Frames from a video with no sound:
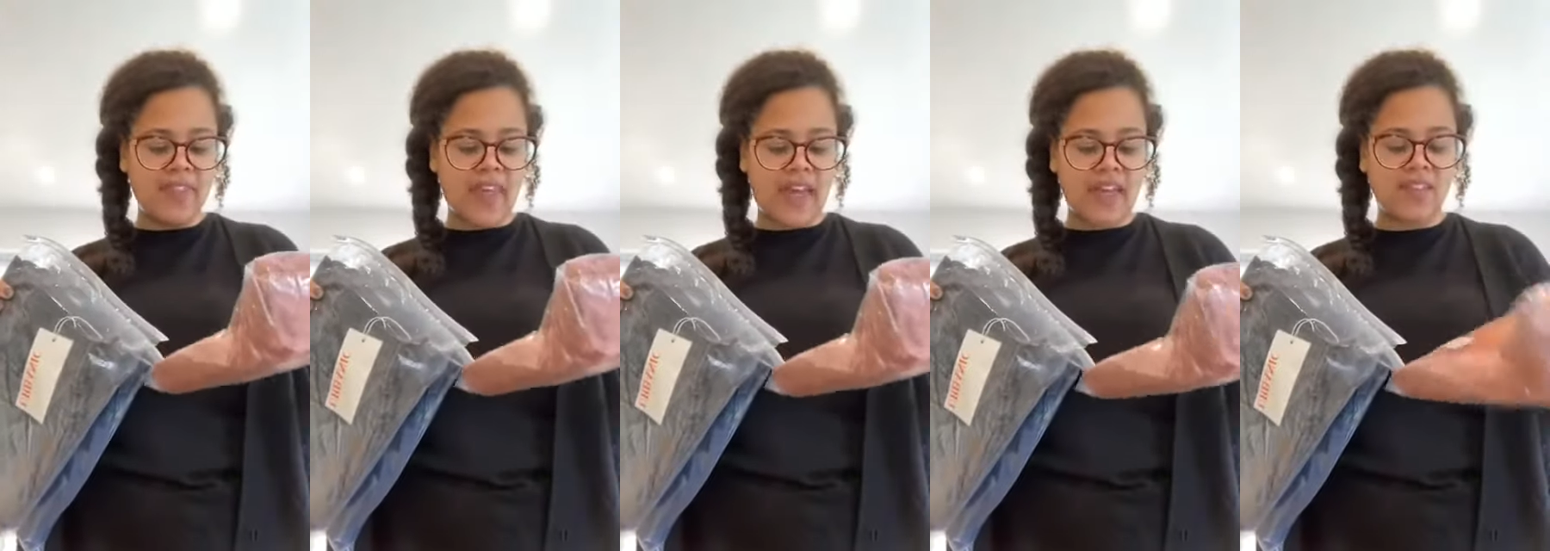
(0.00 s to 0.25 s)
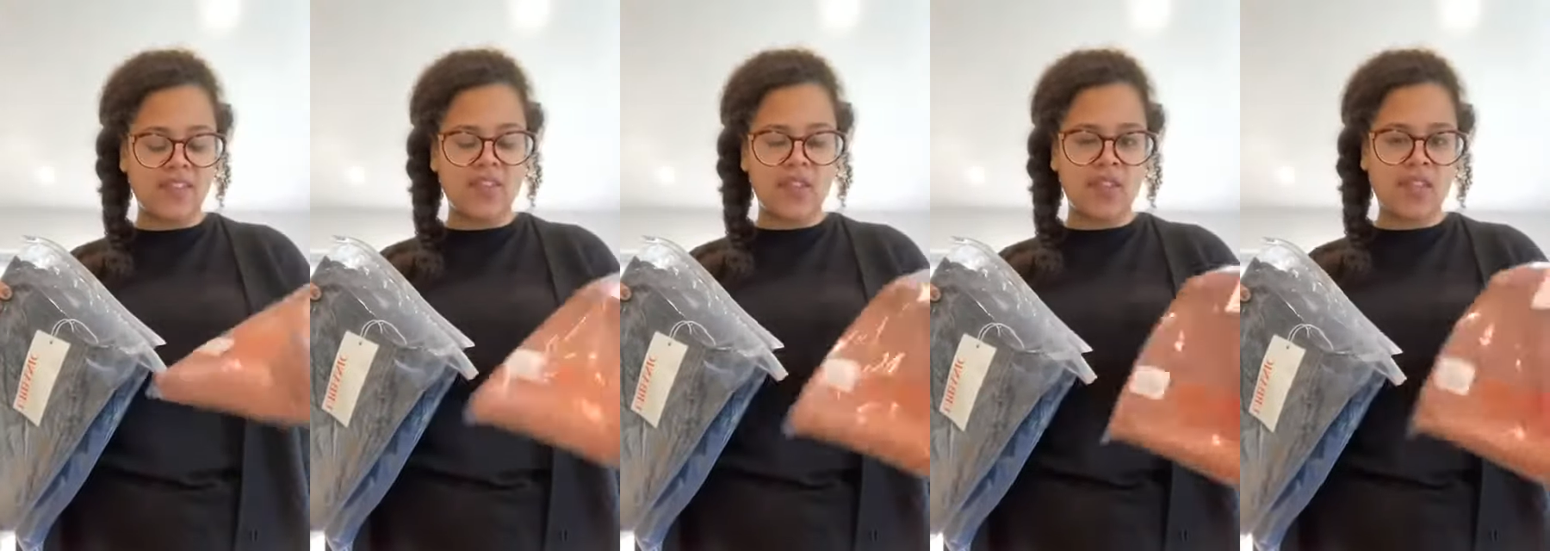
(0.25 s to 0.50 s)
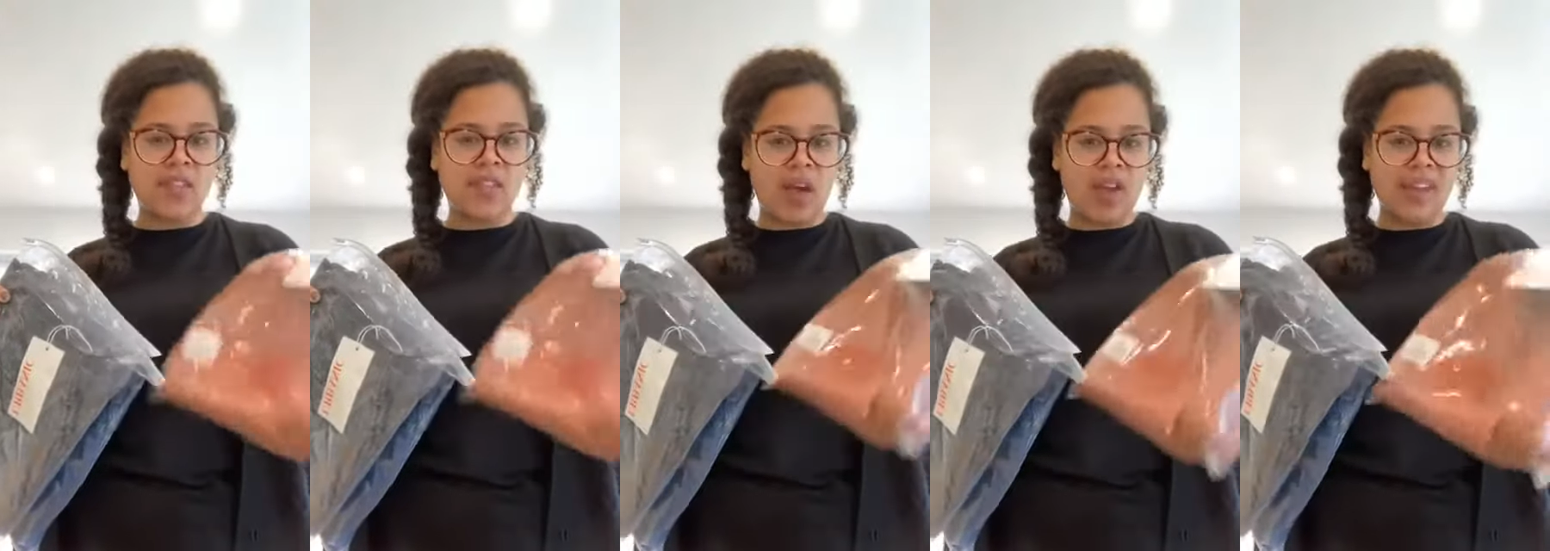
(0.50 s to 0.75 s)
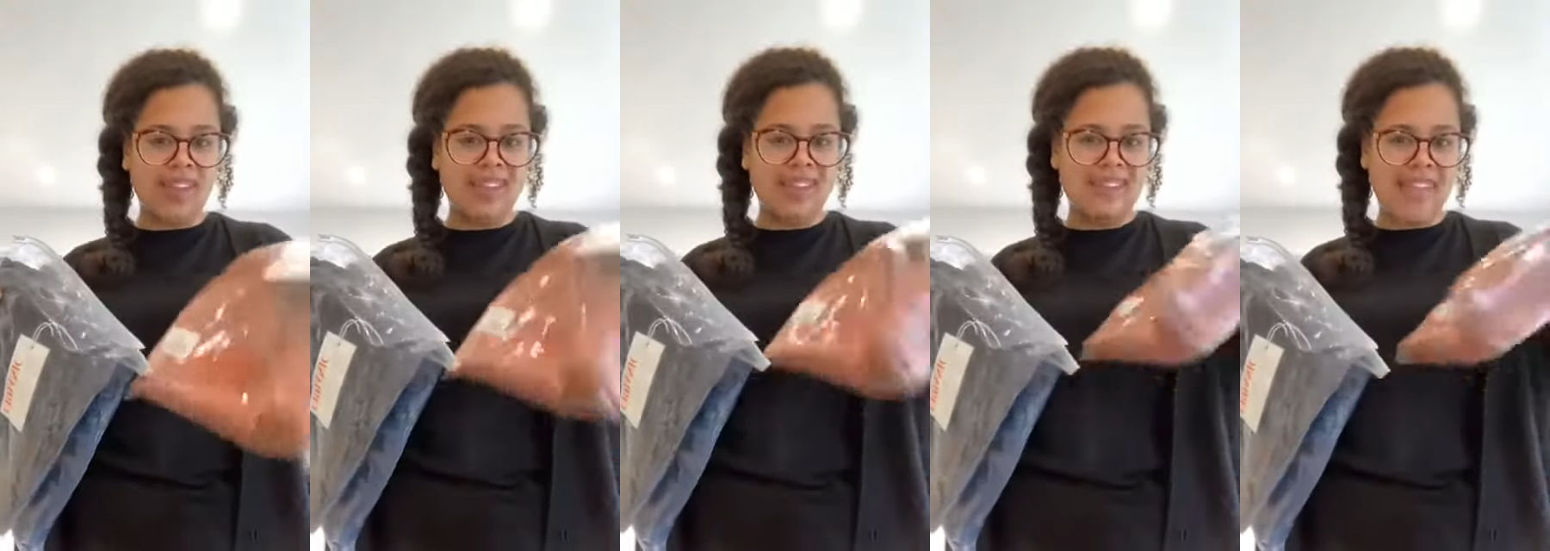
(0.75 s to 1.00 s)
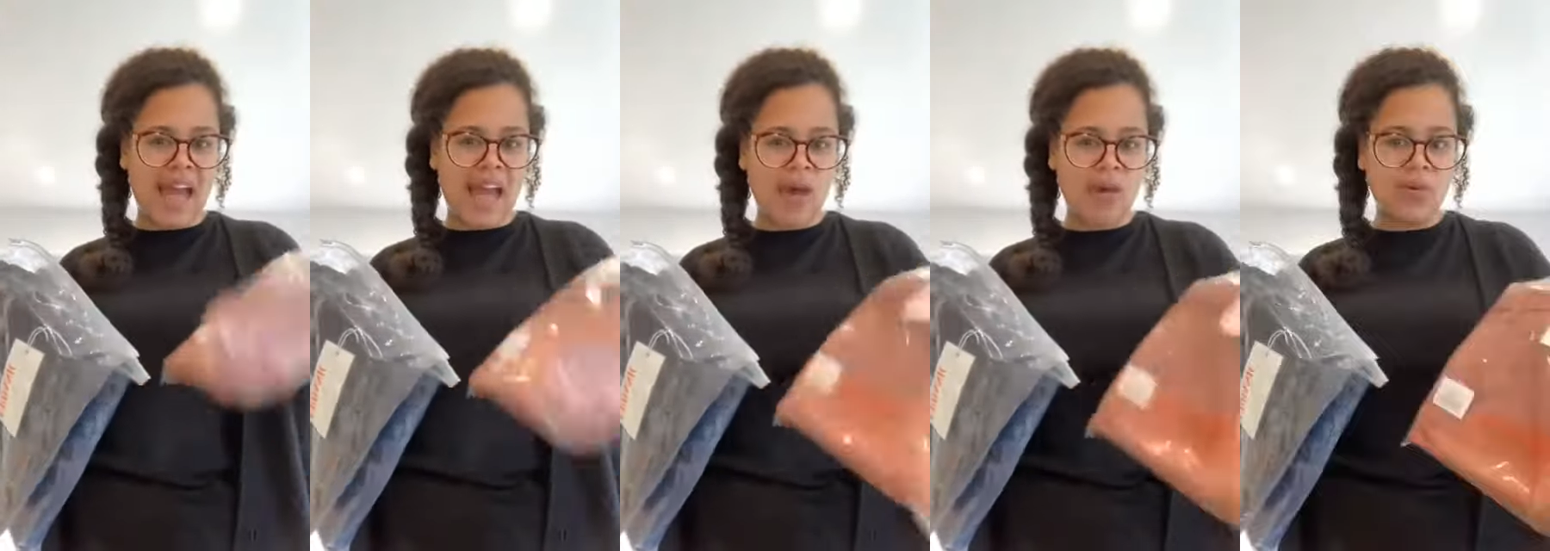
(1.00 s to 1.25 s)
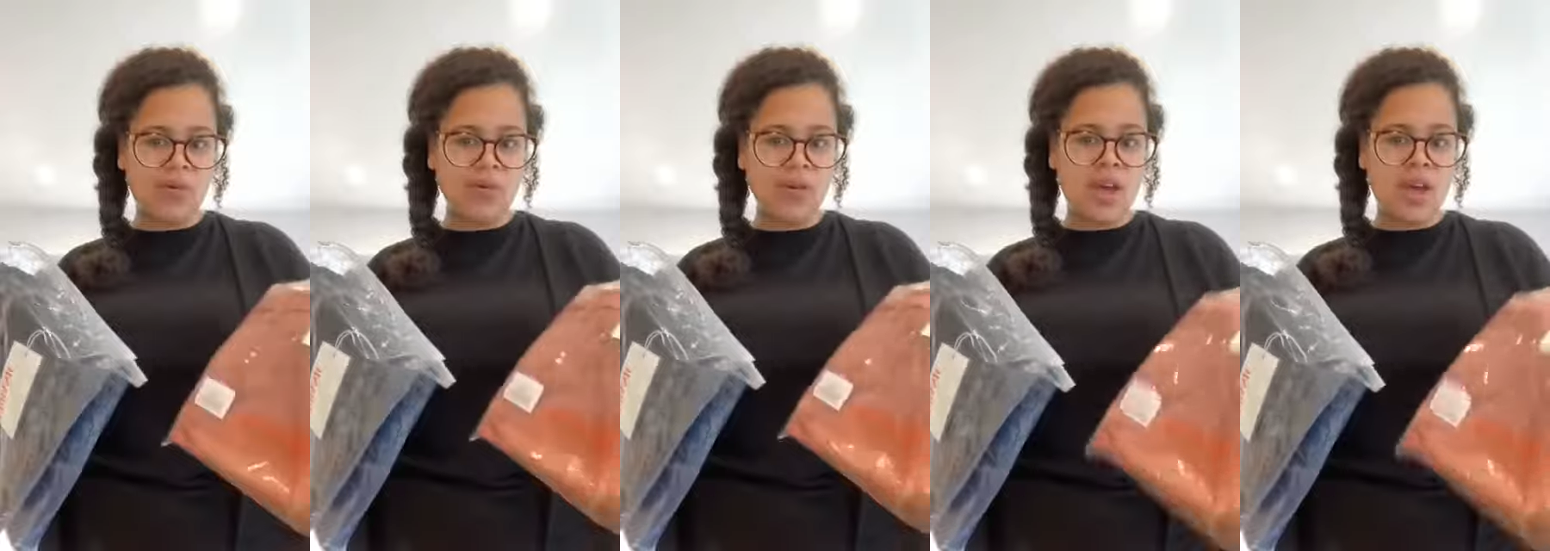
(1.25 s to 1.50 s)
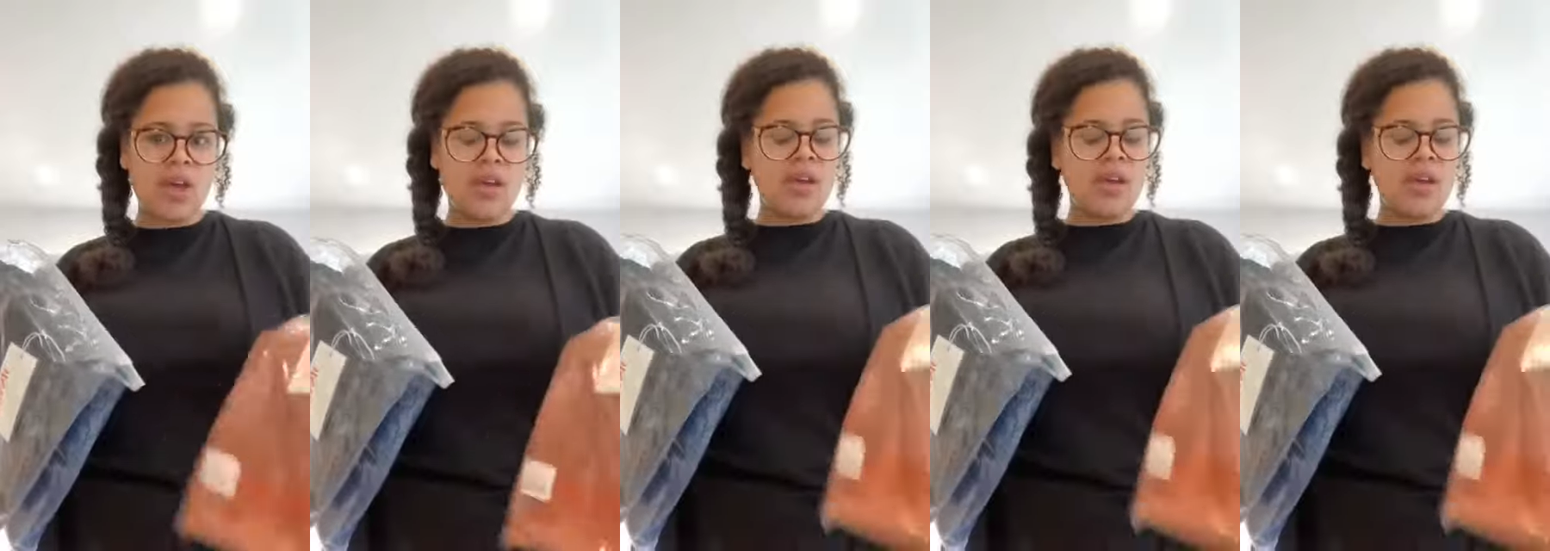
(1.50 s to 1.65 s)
that in the size down.